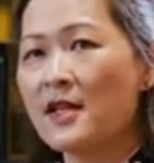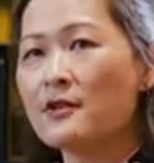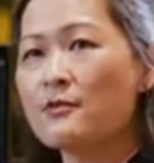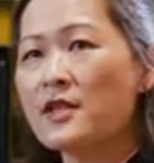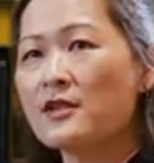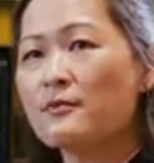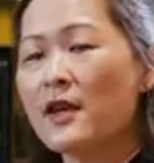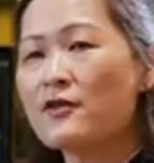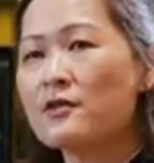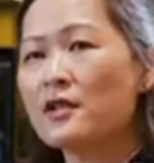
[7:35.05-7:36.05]
You need to
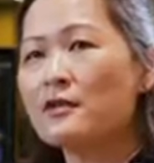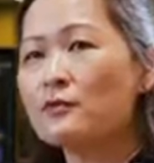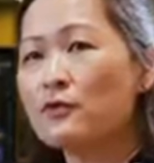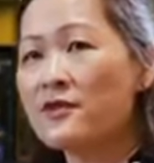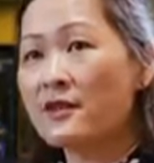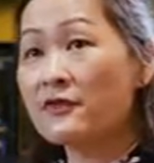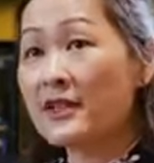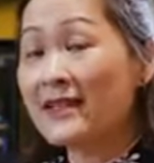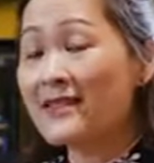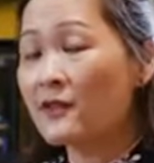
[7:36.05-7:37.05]
make sure that the wounds are
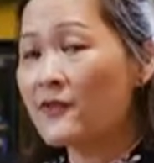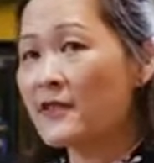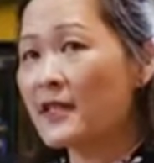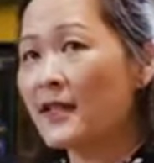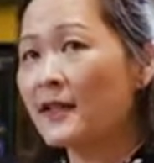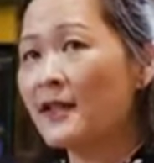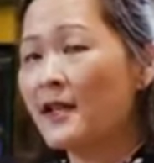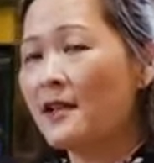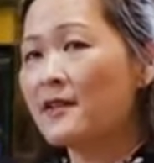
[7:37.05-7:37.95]
really self-sealing.